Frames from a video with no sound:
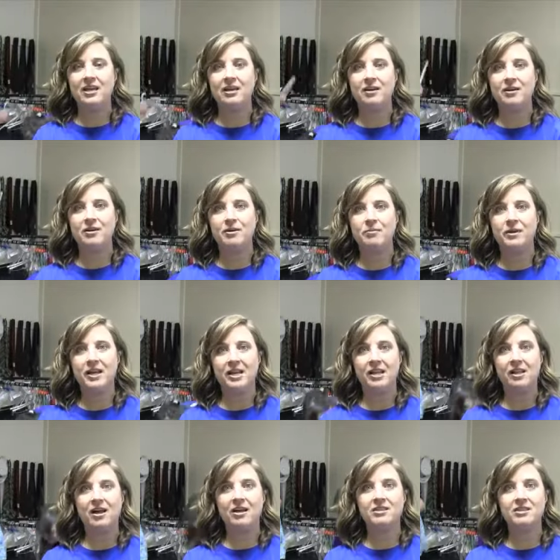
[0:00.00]
and um, getting a
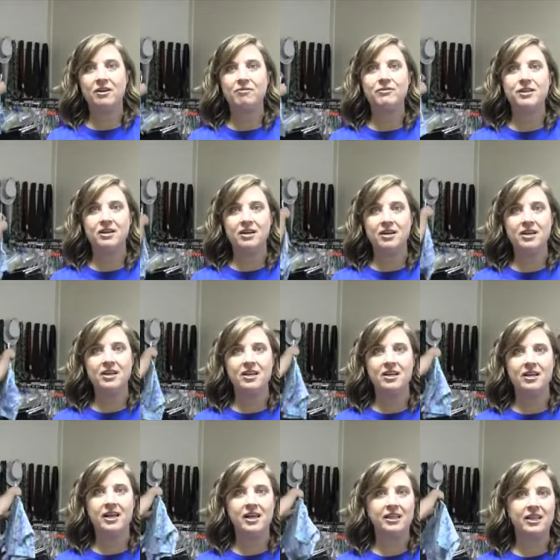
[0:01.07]
lot of stuff done
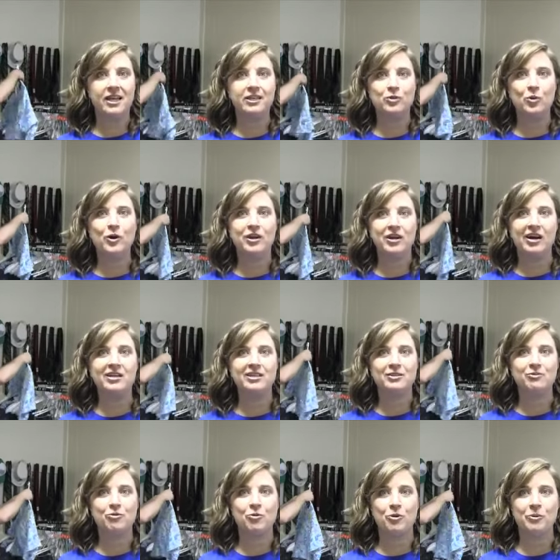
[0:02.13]
and getting things organized
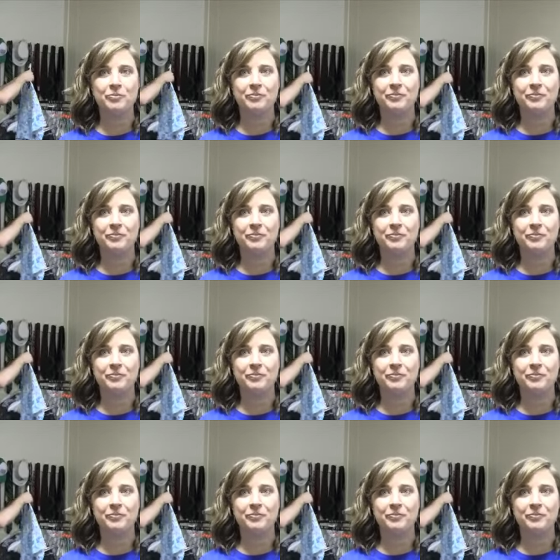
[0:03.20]
for them.